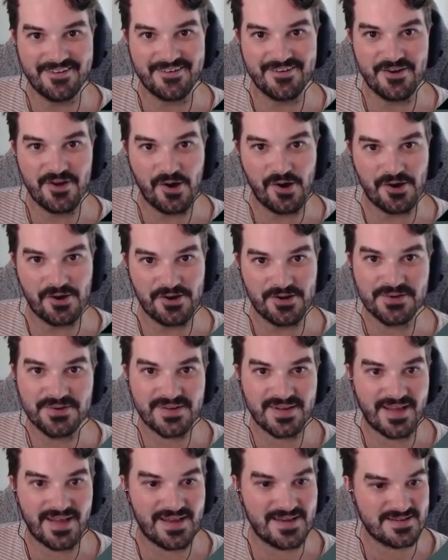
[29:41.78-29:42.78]
No.
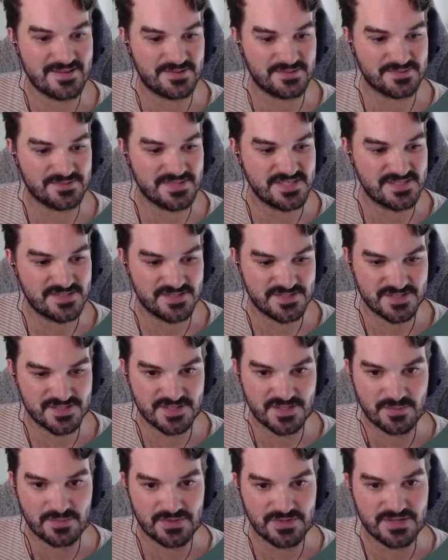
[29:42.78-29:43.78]
Any other research in
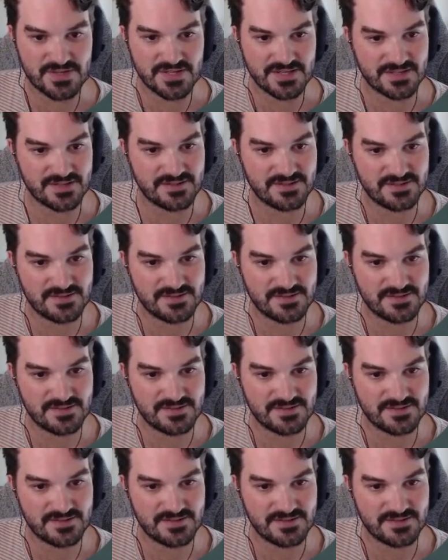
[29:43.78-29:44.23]
community?